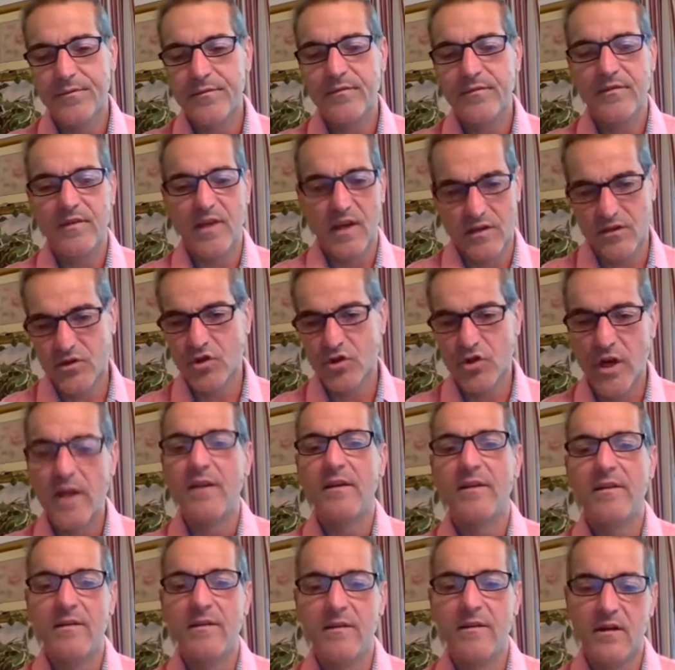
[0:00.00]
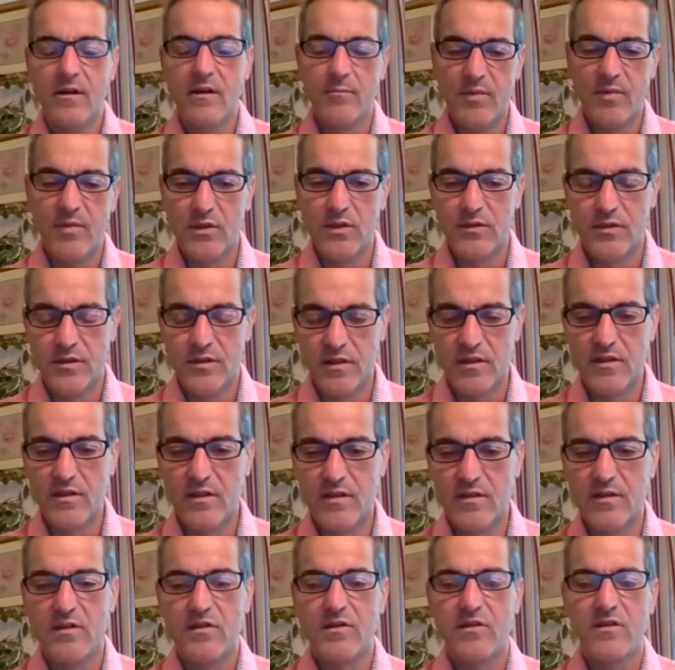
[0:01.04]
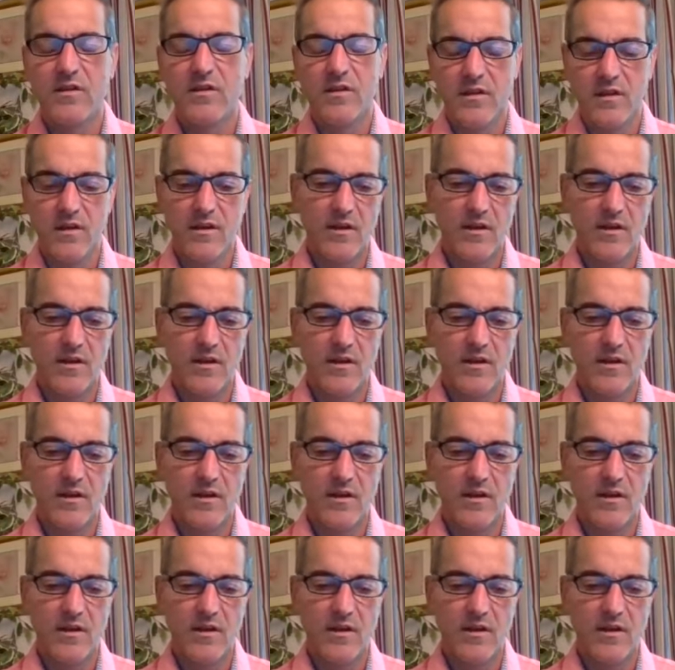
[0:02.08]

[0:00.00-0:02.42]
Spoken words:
next-gen abilities.